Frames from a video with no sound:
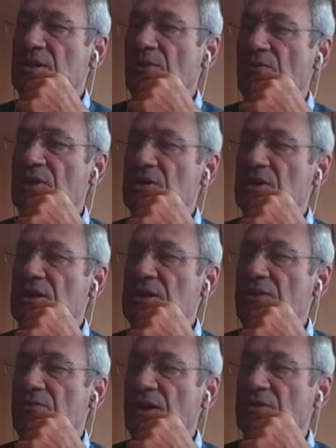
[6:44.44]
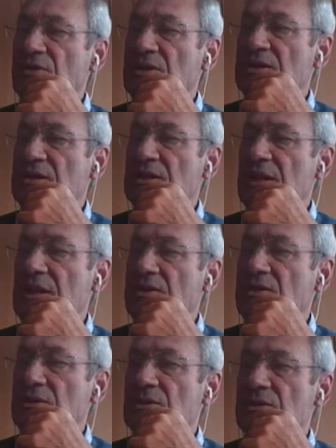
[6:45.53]
of fragility fractures in the
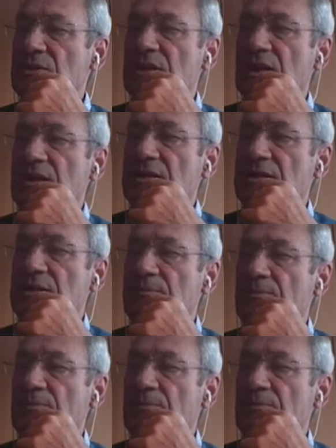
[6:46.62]
aging society.